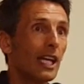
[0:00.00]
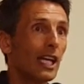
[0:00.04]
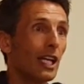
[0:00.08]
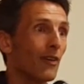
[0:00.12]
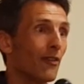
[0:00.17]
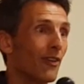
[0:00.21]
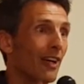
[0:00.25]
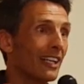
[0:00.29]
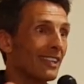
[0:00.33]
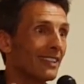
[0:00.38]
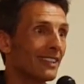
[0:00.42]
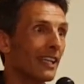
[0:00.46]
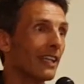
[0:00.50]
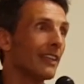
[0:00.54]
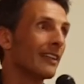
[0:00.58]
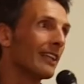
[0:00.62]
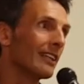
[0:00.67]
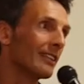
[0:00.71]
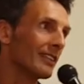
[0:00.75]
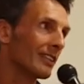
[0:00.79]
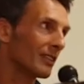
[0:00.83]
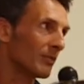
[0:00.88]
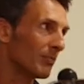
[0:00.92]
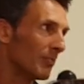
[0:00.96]
And if I say,
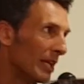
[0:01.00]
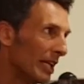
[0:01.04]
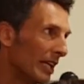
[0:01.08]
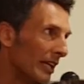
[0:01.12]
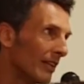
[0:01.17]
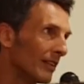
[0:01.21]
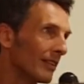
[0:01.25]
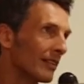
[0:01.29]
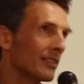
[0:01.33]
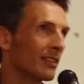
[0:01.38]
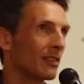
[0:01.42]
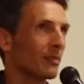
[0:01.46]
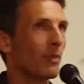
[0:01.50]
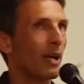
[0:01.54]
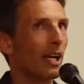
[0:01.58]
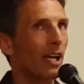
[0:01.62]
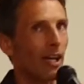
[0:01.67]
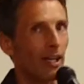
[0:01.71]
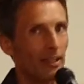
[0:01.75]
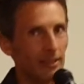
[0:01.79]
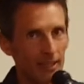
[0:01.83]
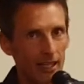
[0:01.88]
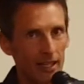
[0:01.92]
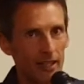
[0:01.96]
this is me, this is my
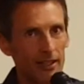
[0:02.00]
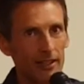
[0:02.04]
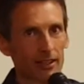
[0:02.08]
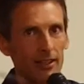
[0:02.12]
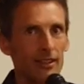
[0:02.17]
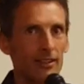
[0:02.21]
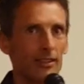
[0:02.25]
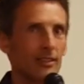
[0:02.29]
identity,